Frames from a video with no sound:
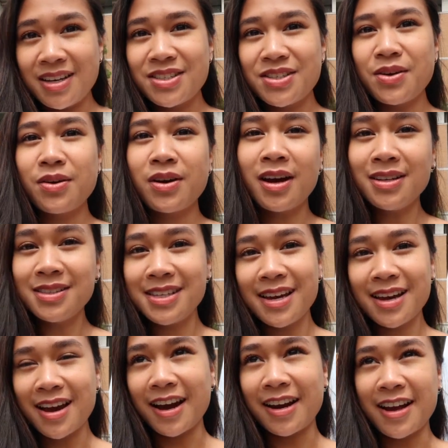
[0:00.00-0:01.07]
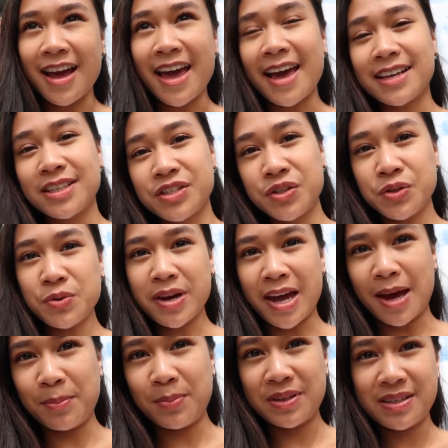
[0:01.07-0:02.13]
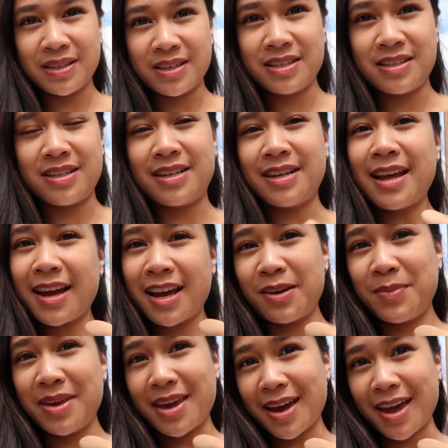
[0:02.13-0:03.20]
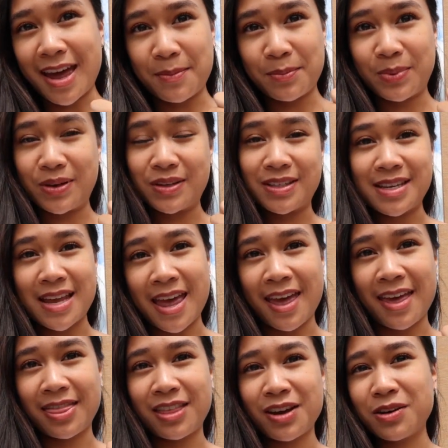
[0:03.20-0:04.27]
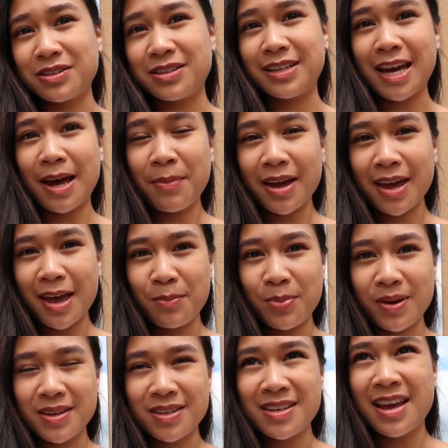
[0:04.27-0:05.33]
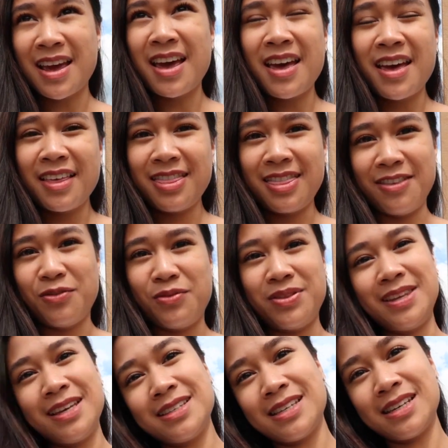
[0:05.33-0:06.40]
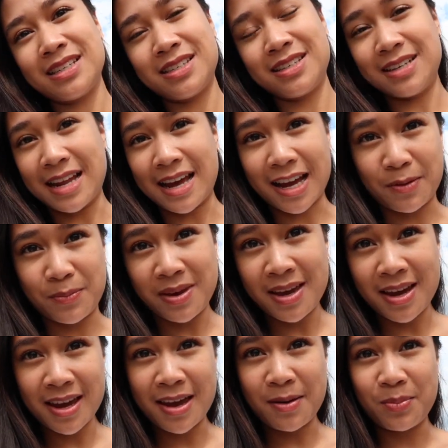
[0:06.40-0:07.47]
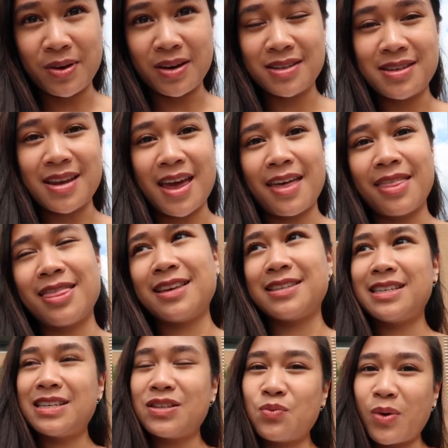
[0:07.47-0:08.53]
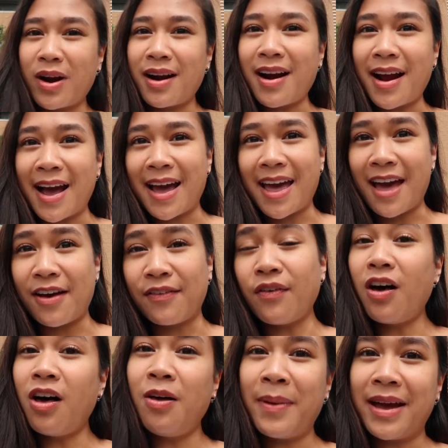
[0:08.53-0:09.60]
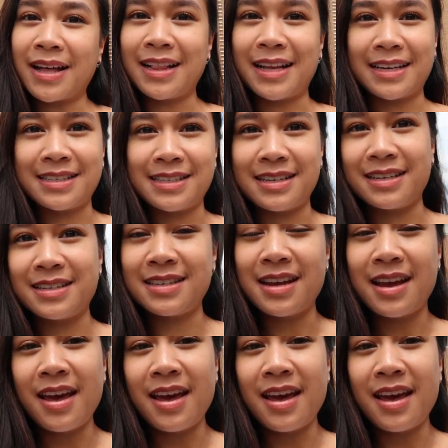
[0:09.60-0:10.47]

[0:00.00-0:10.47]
So Kansai Gaidai has two campuses, the Nakamiya campus and the Gotenyama campus. This is the Nakamiya campus, and this is where I have all my classes.